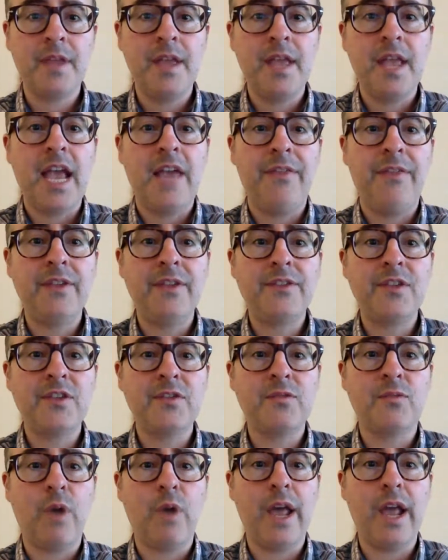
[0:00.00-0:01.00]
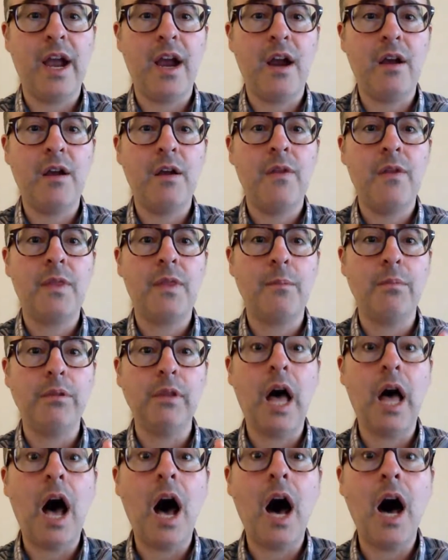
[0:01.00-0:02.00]
And this is where the
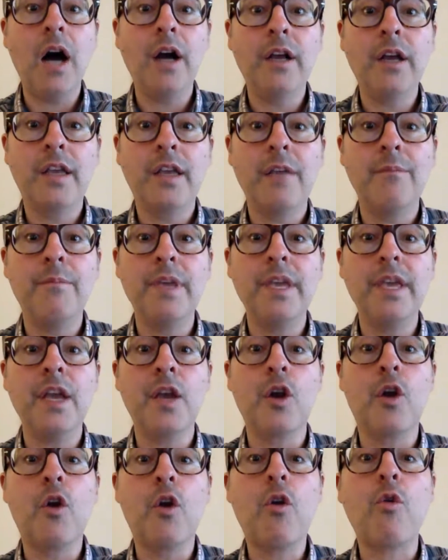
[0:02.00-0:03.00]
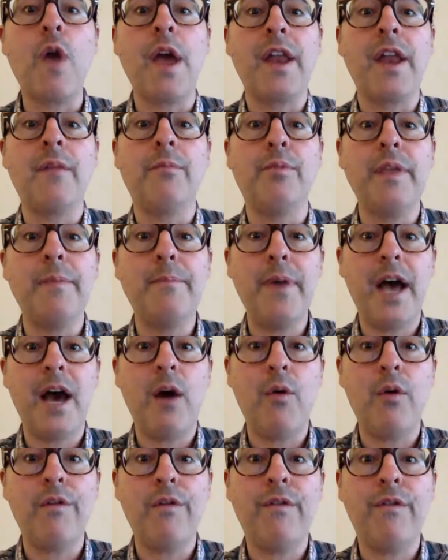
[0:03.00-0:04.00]
blog can be incredibly
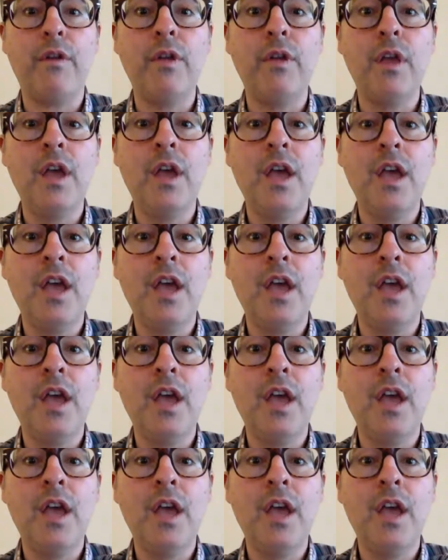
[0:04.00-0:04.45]
powerful,